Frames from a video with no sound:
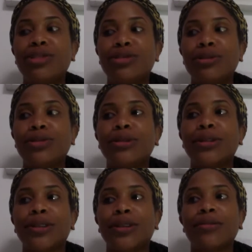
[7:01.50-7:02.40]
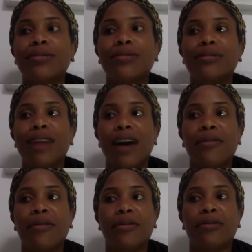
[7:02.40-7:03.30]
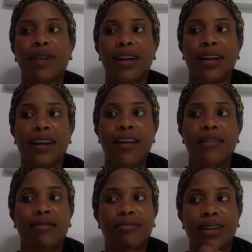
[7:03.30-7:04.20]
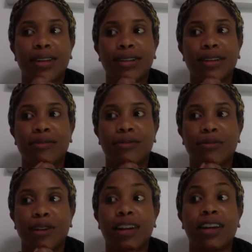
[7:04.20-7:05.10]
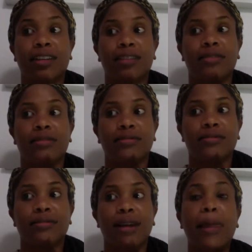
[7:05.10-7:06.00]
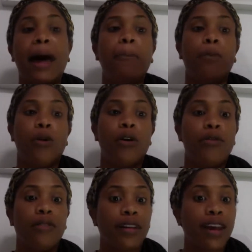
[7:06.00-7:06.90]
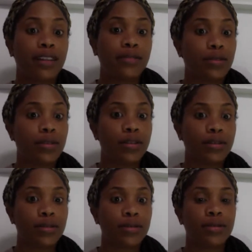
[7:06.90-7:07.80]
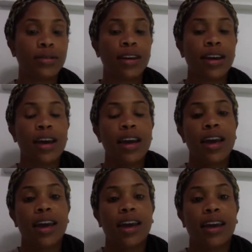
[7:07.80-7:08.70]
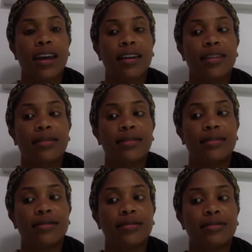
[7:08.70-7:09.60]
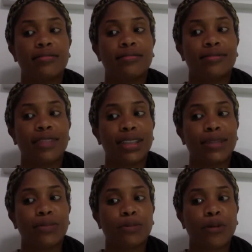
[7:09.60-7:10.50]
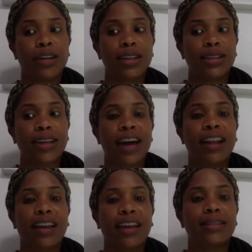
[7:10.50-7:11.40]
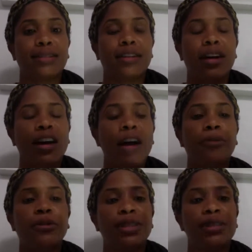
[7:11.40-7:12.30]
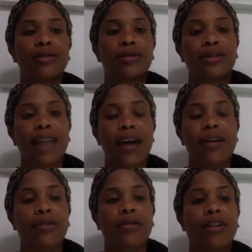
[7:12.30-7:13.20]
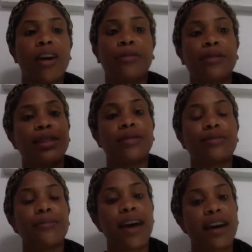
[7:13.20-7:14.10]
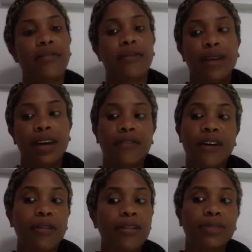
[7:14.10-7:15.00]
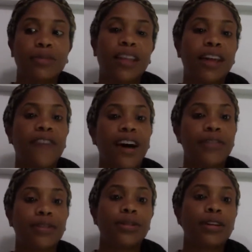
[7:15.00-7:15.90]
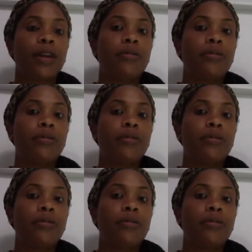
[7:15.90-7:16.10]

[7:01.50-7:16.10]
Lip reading: used to a certain level of reading now because I've been reading a lot more over the last few years. And this book is kind of like a couple of tiers down or a couple of tiers back for me. If I read this book like 5 years ago,